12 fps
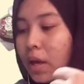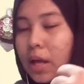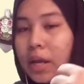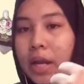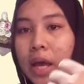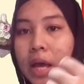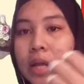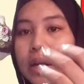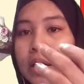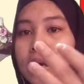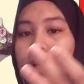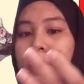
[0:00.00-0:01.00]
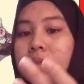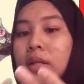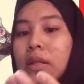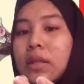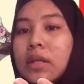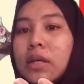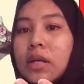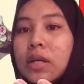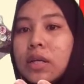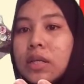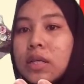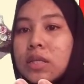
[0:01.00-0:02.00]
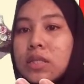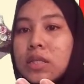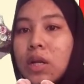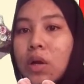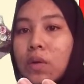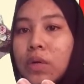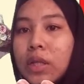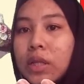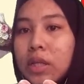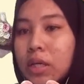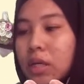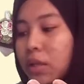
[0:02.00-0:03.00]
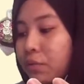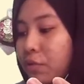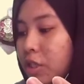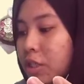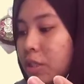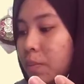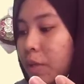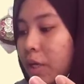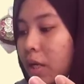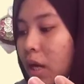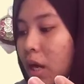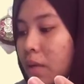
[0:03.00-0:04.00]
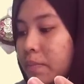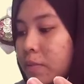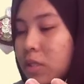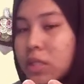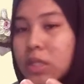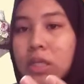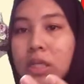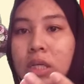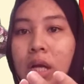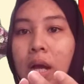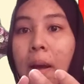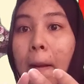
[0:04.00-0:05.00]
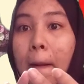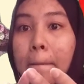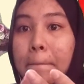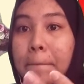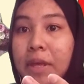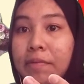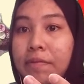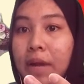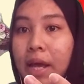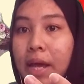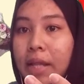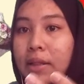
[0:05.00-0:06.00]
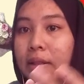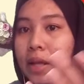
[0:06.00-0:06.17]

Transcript: and then the third is the lower third, which becomes the B flat,